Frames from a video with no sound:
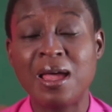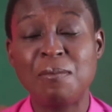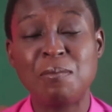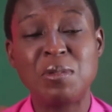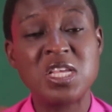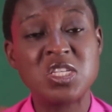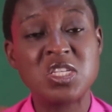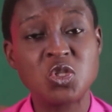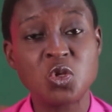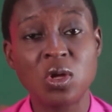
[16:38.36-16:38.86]

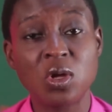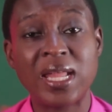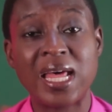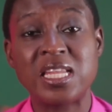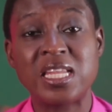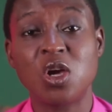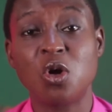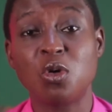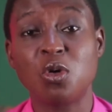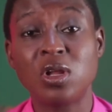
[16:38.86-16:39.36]
please know that
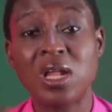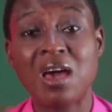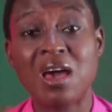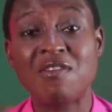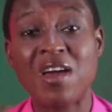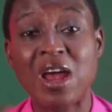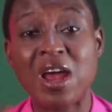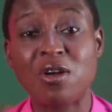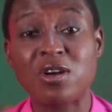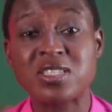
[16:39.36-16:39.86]
the
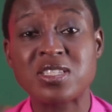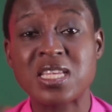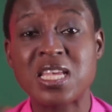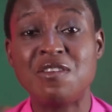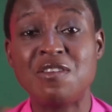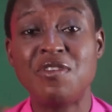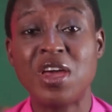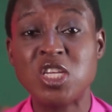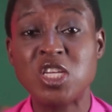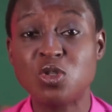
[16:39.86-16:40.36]
coronavirus
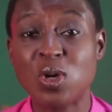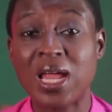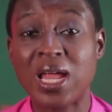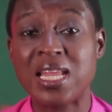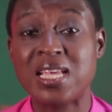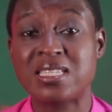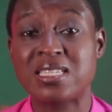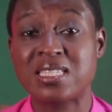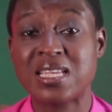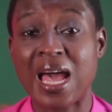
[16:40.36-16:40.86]
eventually
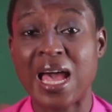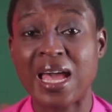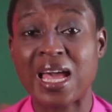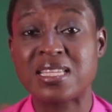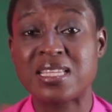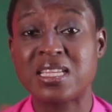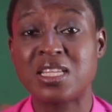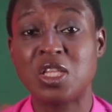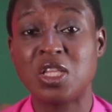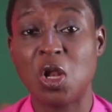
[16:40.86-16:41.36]
is
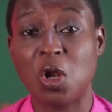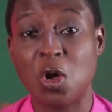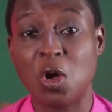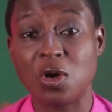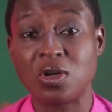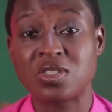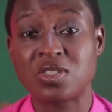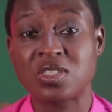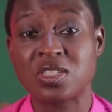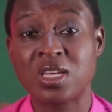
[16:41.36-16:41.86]
targeting the
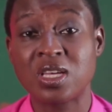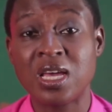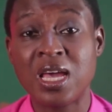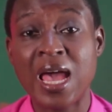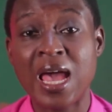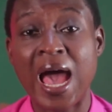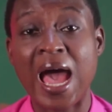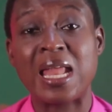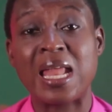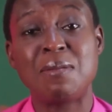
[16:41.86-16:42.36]
lungs,
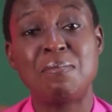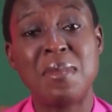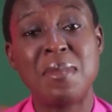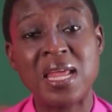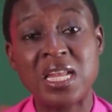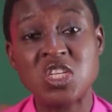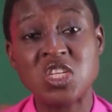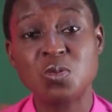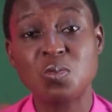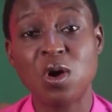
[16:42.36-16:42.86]
and
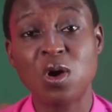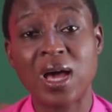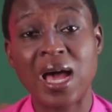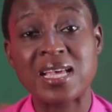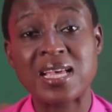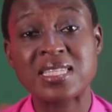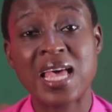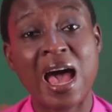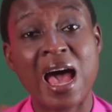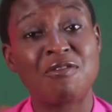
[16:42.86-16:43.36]
many
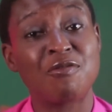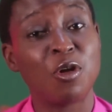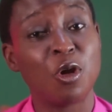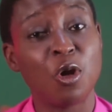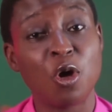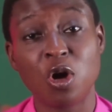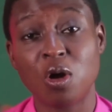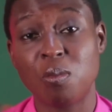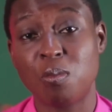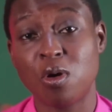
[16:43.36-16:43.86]
smokers have
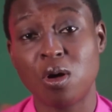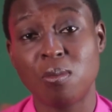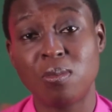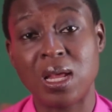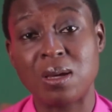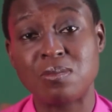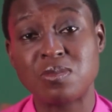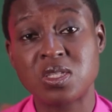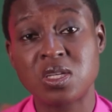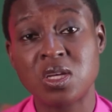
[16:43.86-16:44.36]
lung
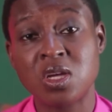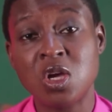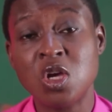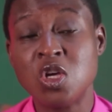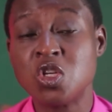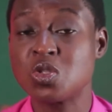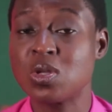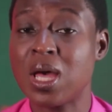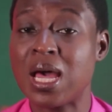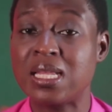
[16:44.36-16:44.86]
problems.
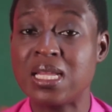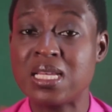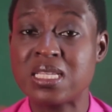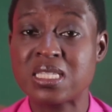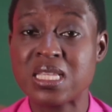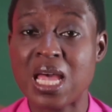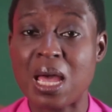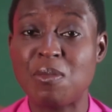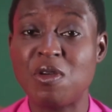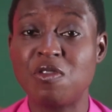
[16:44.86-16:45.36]
So at this
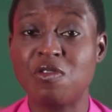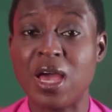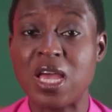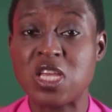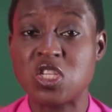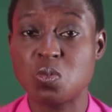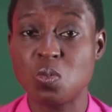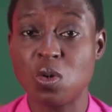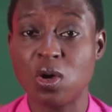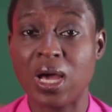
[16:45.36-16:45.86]
time, if you are a
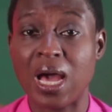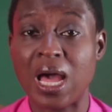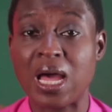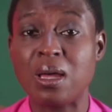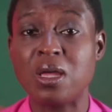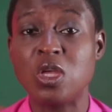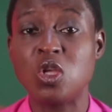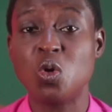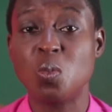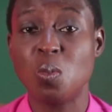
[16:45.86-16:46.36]
smoker,
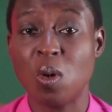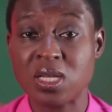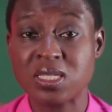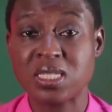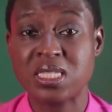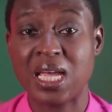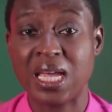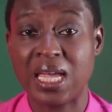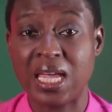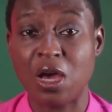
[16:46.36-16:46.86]
you must
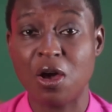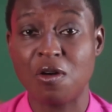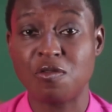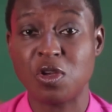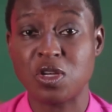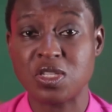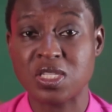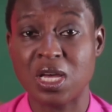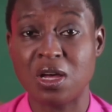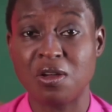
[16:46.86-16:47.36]
take care of
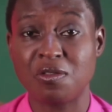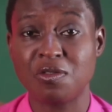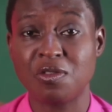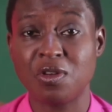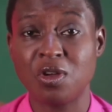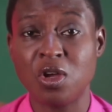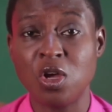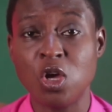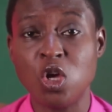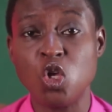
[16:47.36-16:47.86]
yourself.
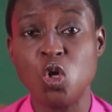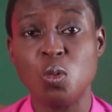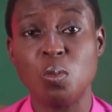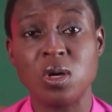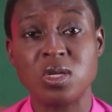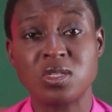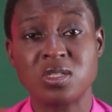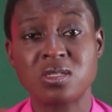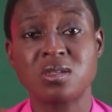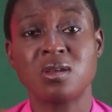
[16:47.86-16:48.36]

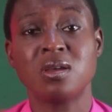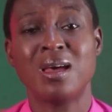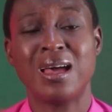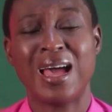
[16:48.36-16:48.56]
Most